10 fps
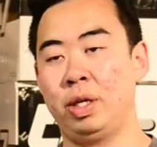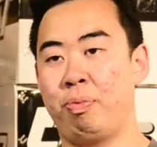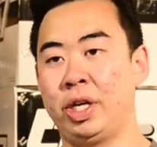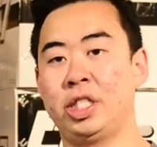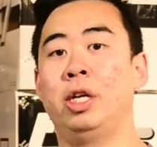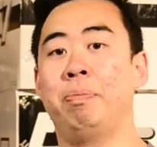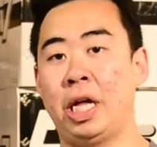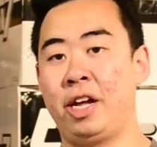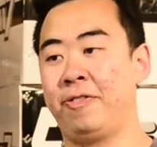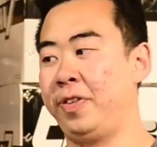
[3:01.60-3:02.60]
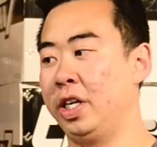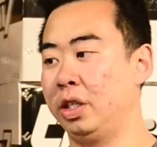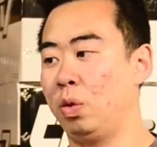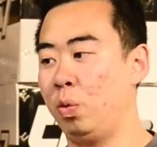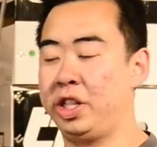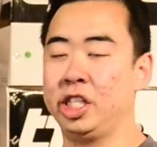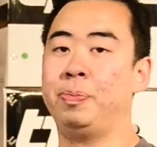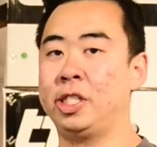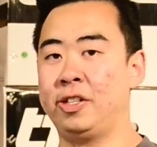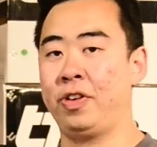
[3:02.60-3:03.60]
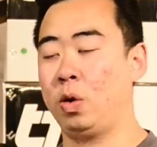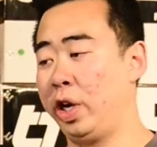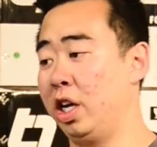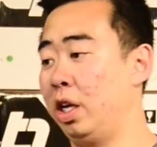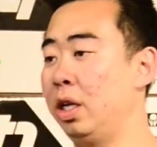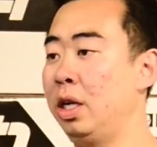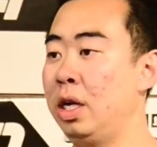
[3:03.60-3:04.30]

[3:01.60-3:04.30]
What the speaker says: really brings to the playing field with this specific wheel.